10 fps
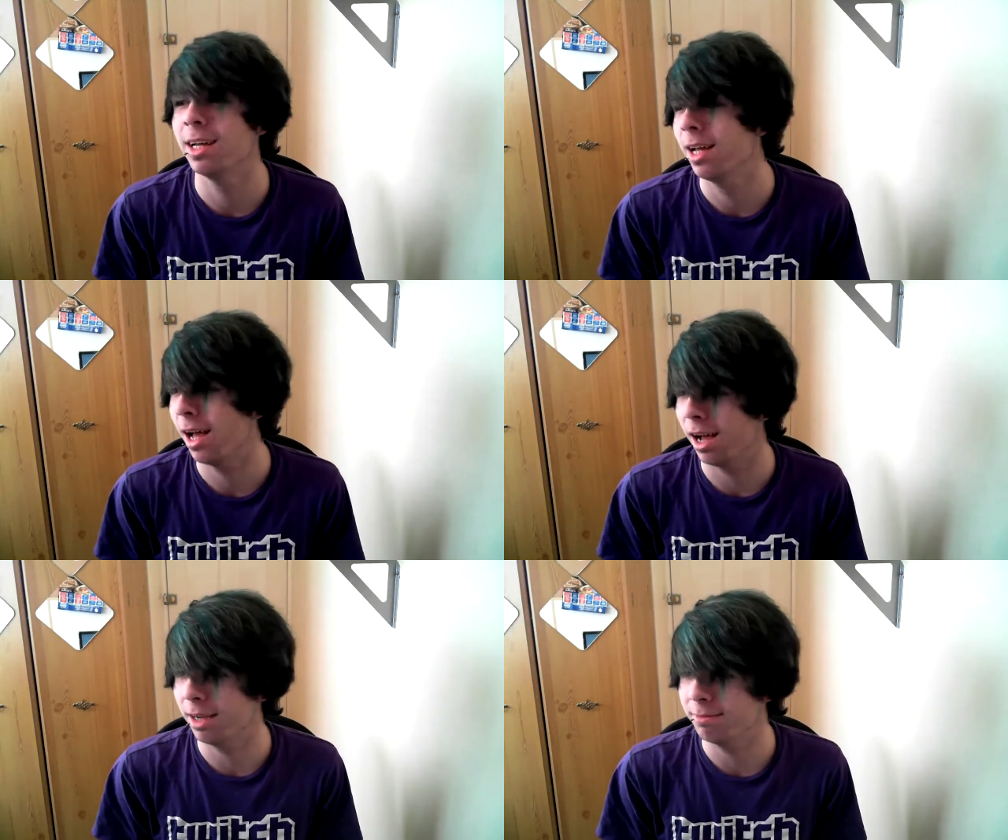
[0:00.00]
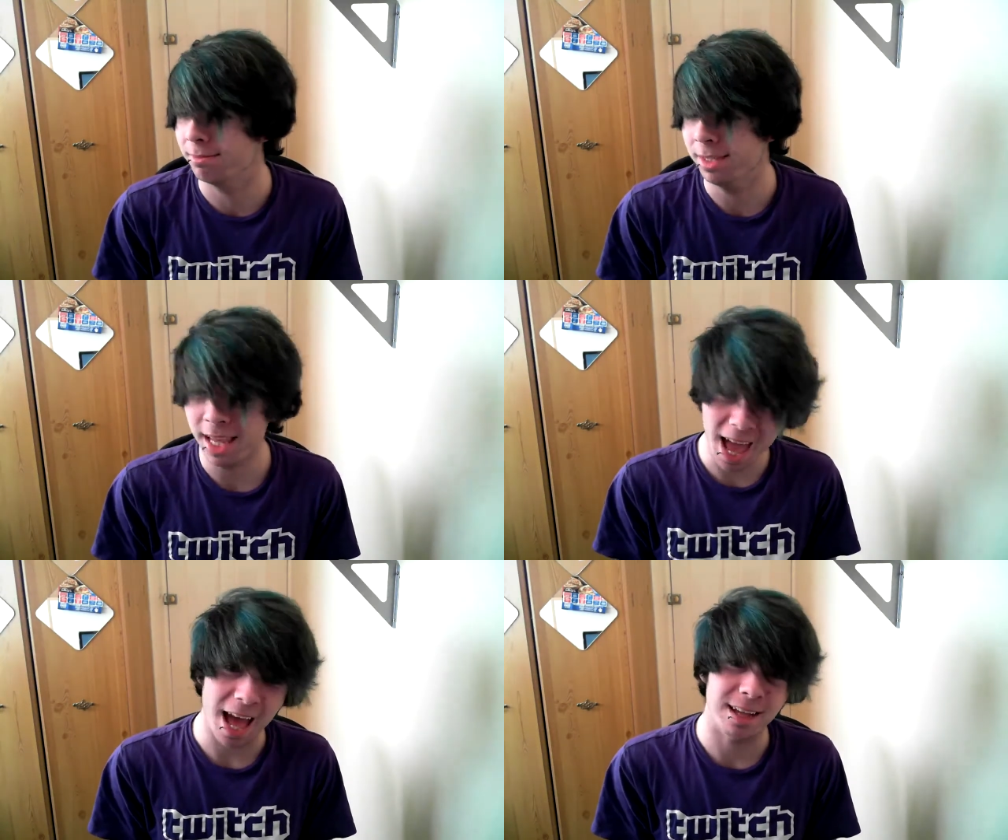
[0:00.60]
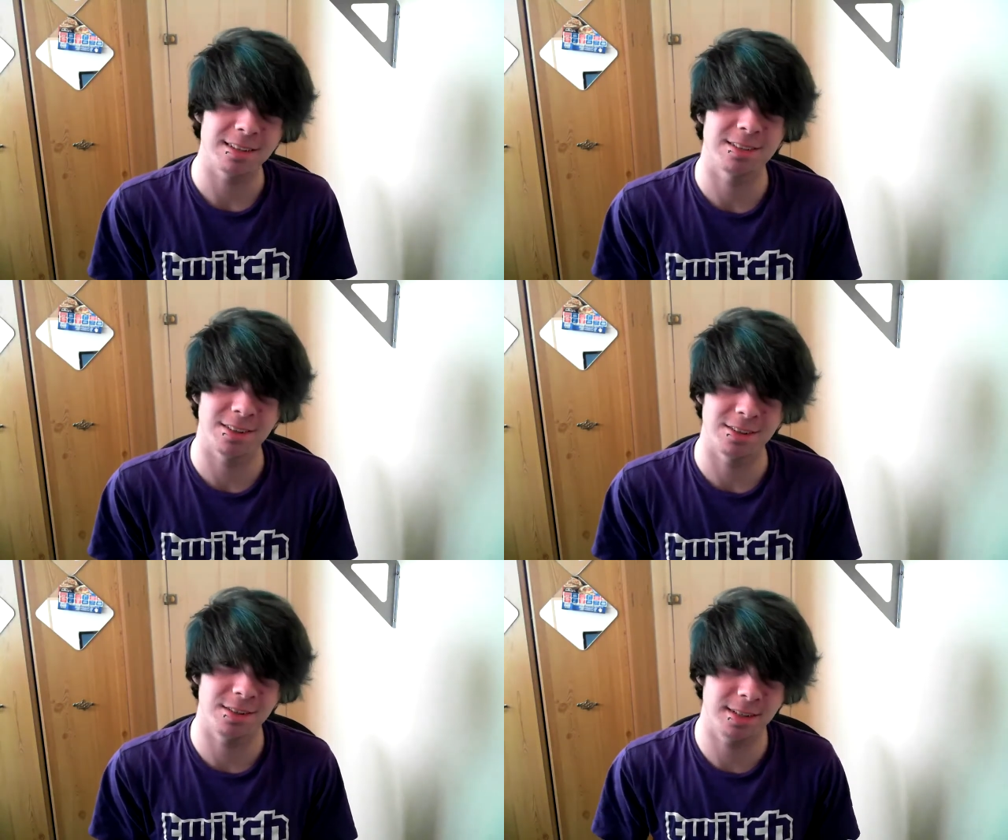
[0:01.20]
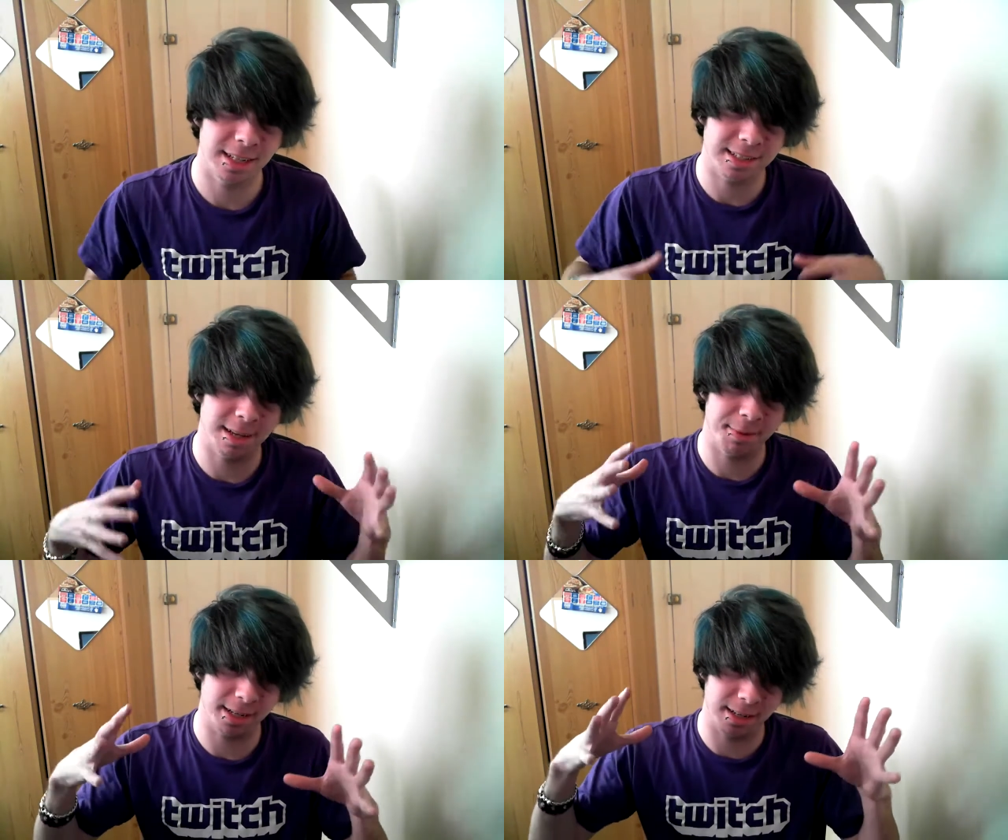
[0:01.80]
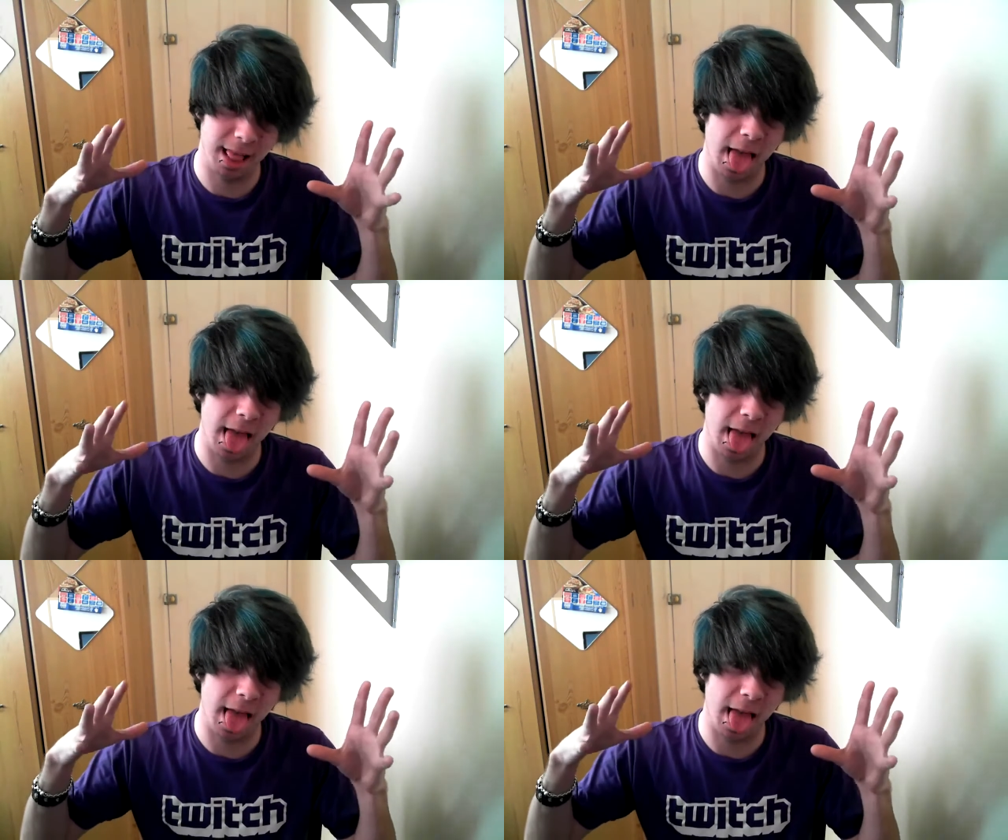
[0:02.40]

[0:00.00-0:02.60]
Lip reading: Yeah, so let's get back.